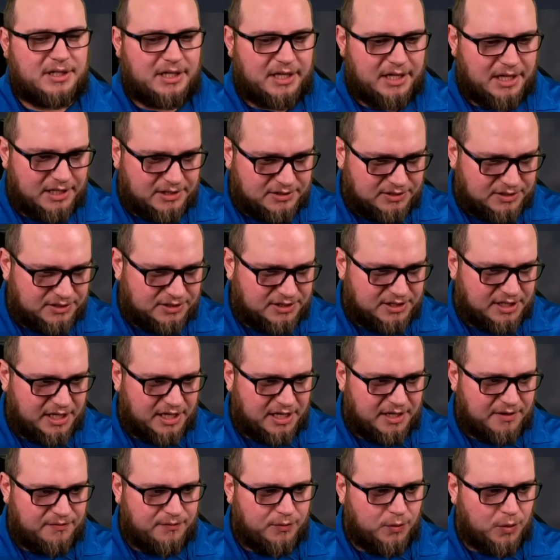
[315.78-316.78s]
is this
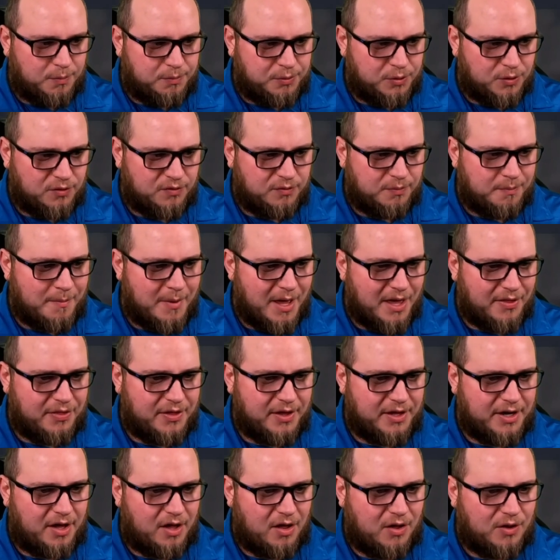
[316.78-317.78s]
a foolproof
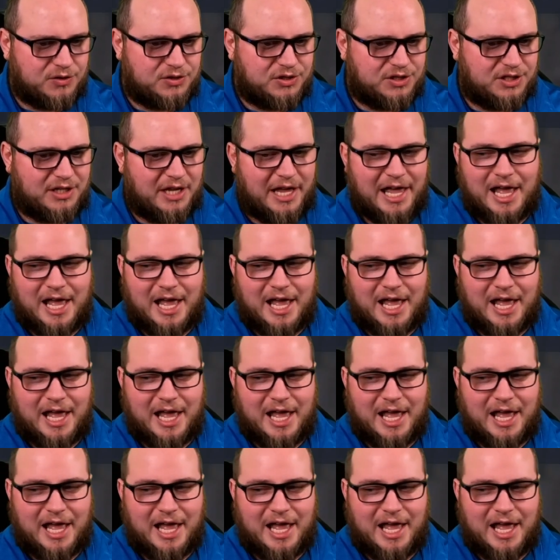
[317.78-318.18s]
methodology?